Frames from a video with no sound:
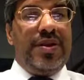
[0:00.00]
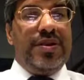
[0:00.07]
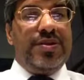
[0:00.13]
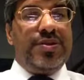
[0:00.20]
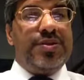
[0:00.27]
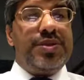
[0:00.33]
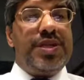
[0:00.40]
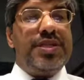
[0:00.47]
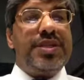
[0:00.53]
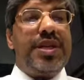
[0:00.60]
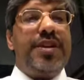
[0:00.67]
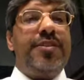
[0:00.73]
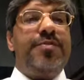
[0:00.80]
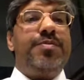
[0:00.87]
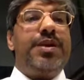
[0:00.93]
So such
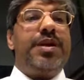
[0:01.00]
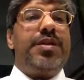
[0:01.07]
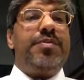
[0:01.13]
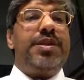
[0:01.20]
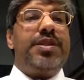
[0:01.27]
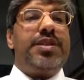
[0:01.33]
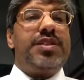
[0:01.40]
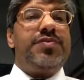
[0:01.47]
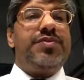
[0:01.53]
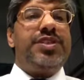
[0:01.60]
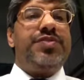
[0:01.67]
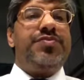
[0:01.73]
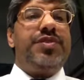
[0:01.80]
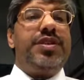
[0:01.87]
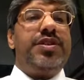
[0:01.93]
kind of parameters
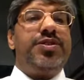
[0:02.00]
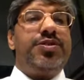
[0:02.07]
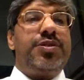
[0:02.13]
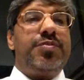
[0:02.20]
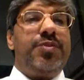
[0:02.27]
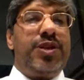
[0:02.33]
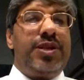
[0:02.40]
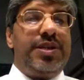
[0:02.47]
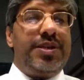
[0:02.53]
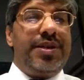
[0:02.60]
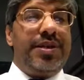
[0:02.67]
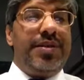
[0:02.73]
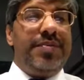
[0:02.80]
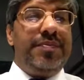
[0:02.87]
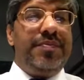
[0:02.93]
which we should
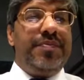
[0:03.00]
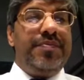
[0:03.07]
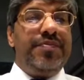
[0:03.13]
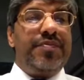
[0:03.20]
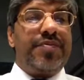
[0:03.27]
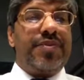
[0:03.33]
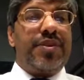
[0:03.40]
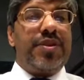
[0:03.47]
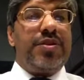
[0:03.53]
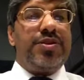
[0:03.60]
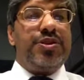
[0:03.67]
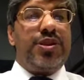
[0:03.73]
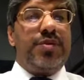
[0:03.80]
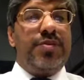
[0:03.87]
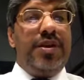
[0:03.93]
monitor
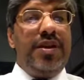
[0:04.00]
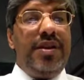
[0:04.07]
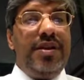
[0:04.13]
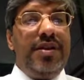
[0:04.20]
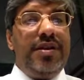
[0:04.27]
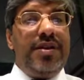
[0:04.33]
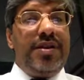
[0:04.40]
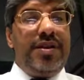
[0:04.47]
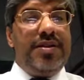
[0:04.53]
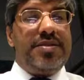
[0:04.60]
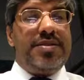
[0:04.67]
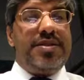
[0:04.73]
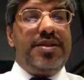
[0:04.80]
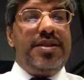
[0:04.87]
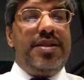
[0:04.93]
should be
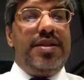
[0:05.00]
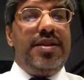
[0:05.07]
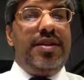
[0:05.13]
listed,